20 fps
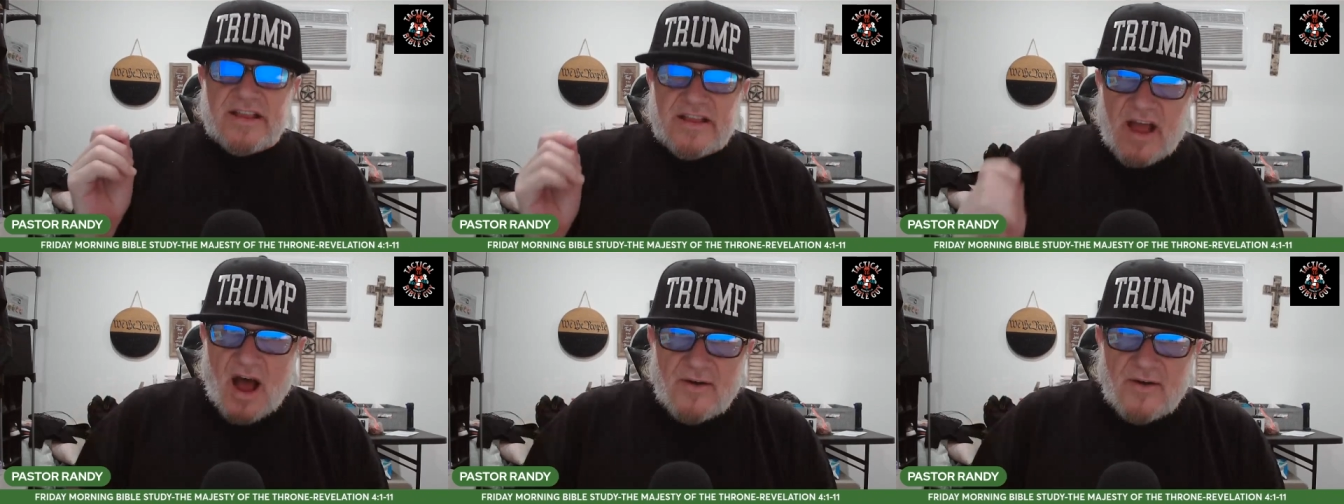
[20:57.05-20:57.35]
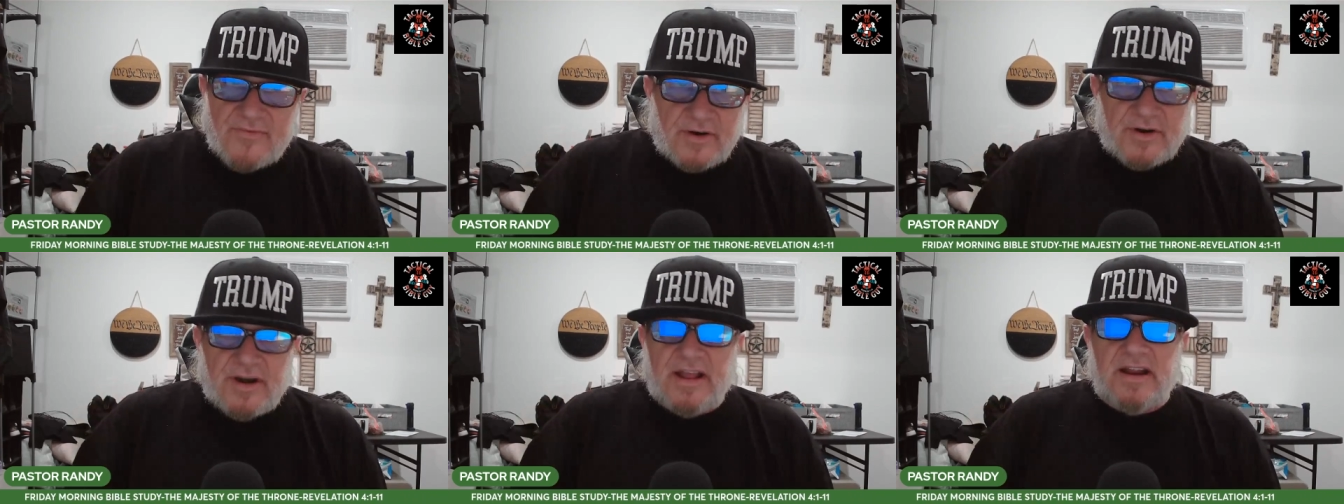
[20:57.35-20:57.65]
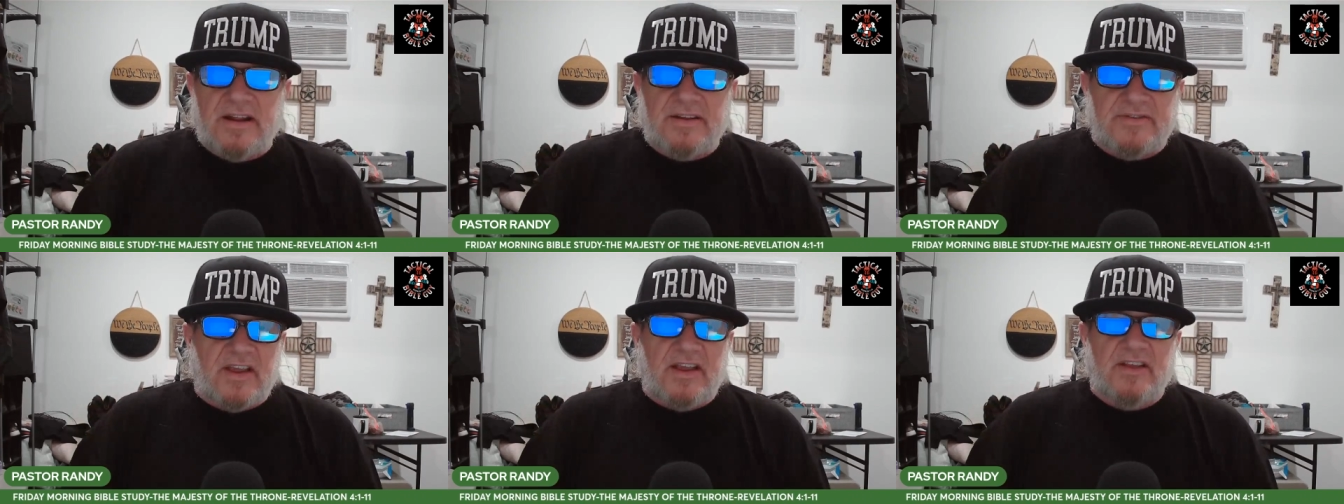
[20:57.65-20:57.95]

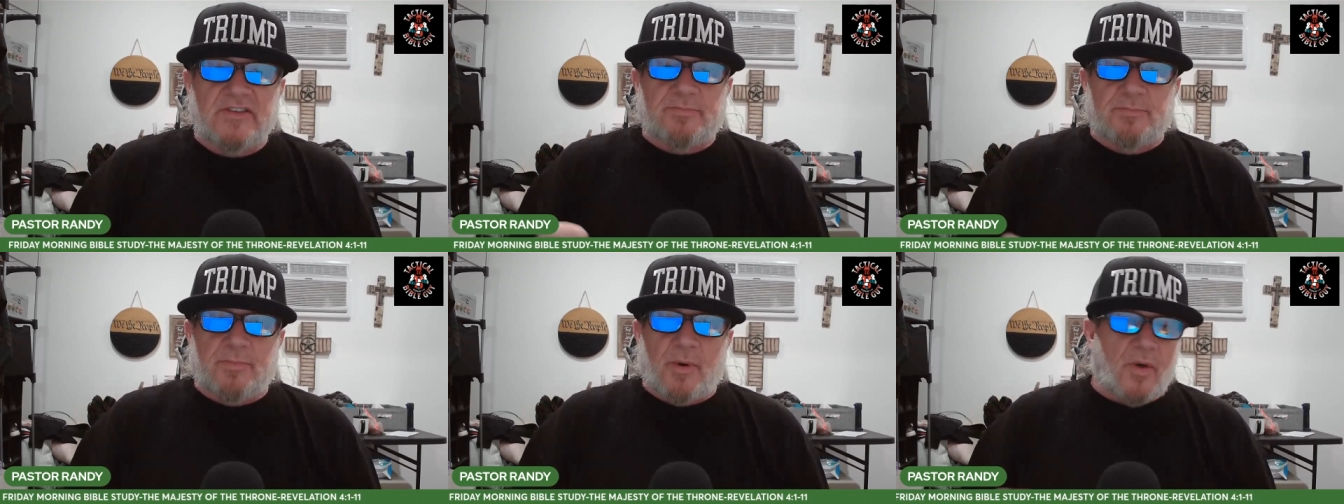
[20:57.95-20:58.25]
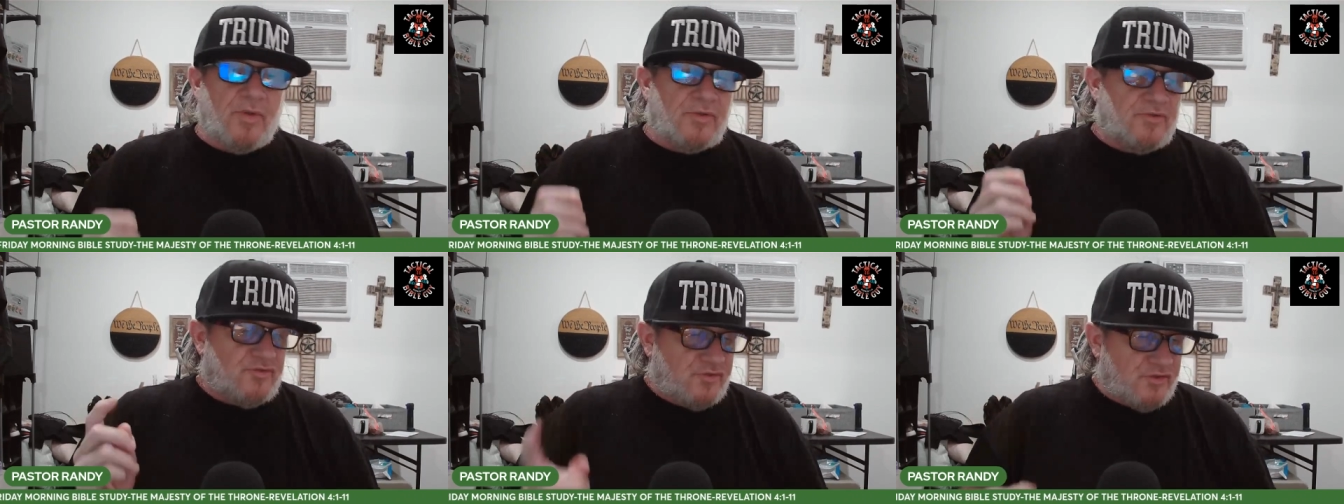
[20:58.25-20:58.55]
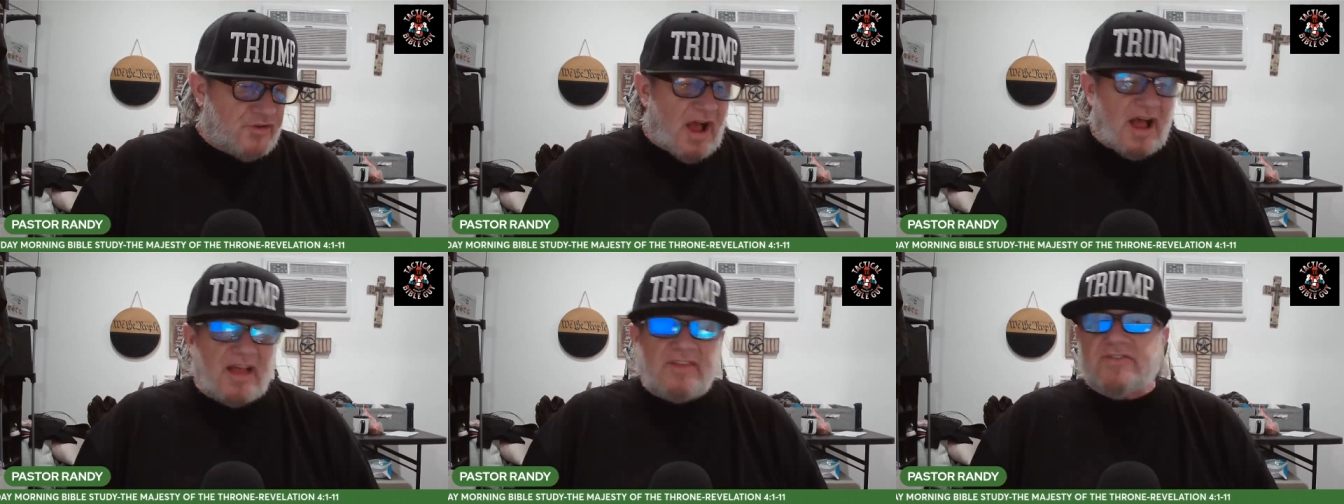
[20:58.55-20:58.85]
governance is both
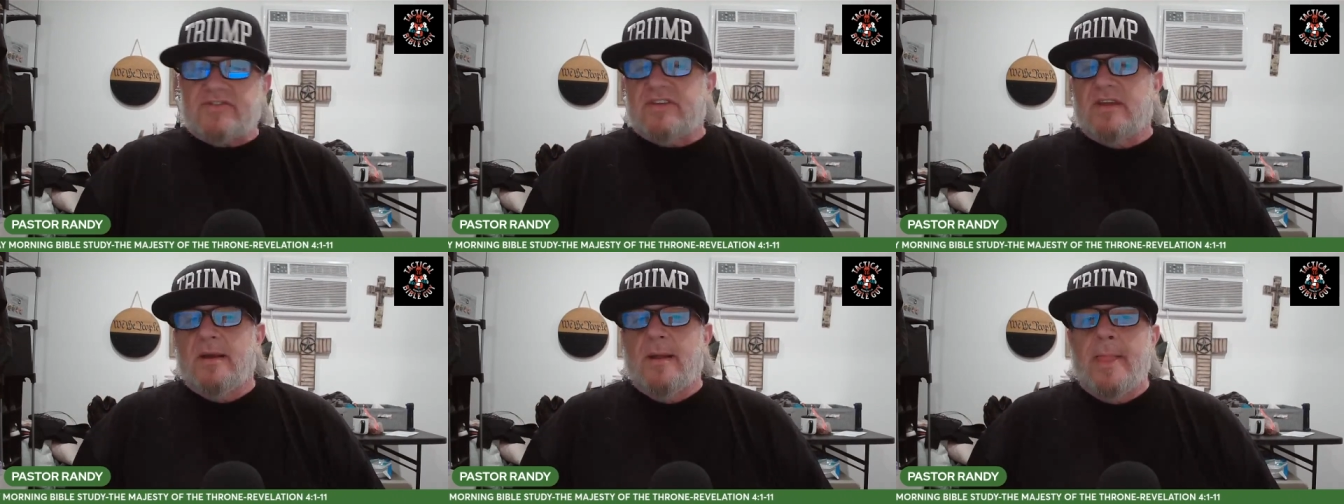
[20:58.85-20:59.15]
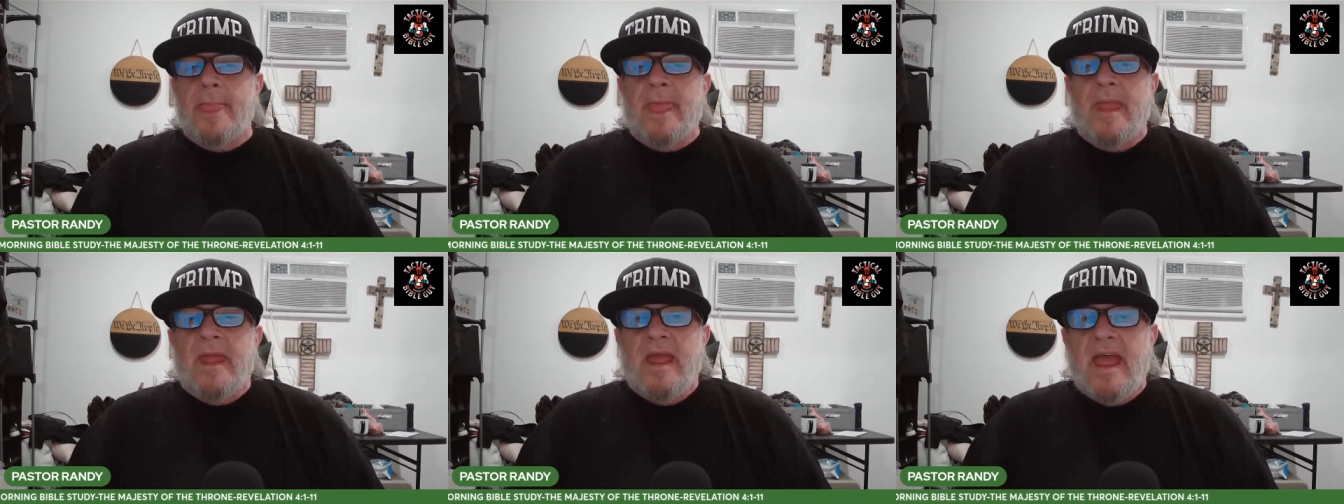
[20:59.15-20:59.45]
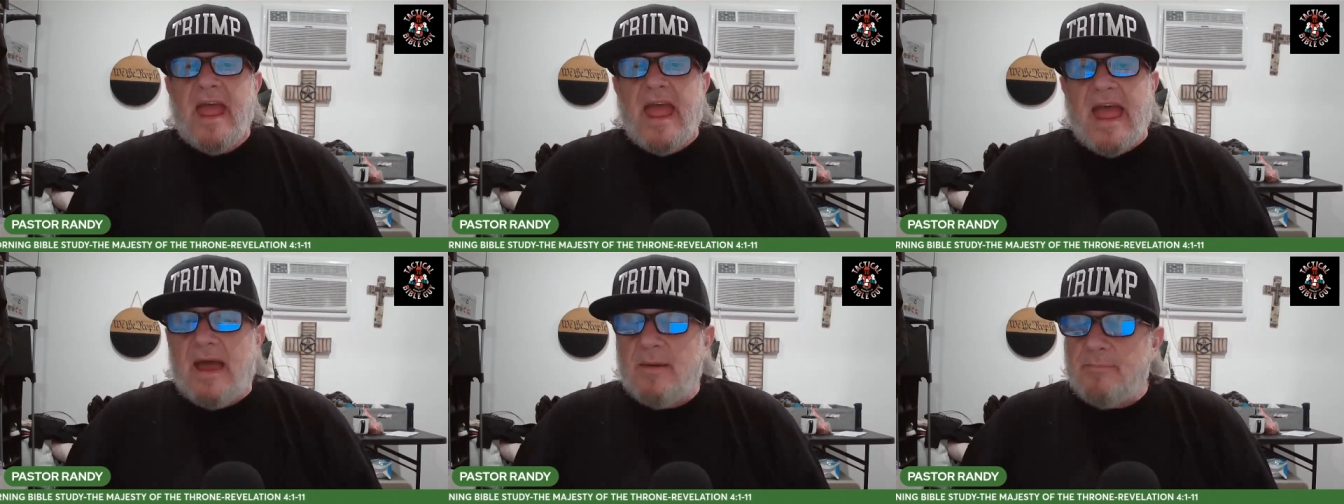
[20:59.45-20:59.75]
just
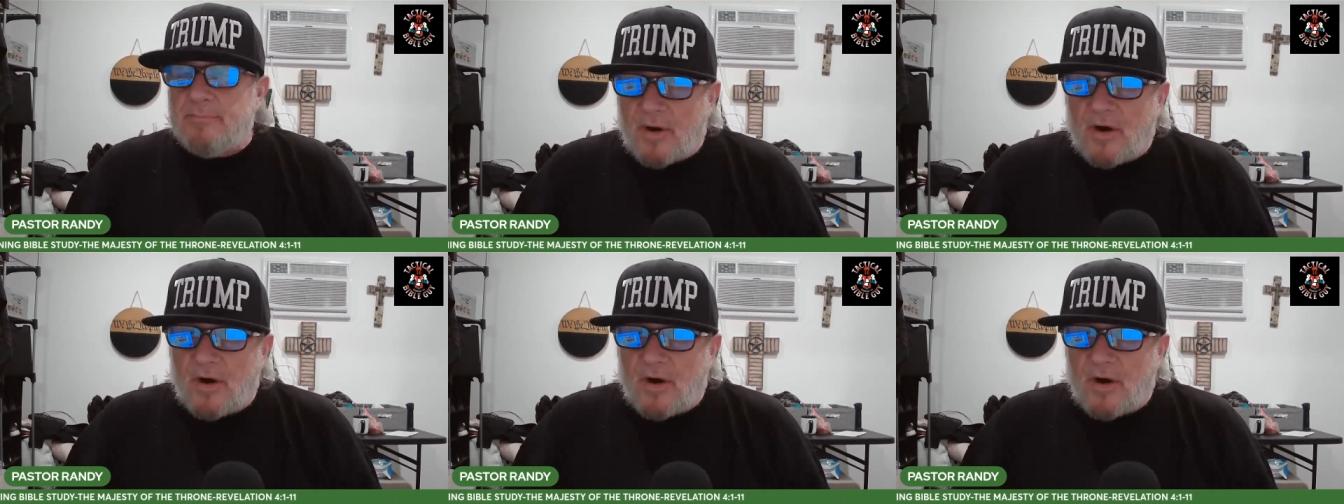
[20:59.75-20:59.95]
and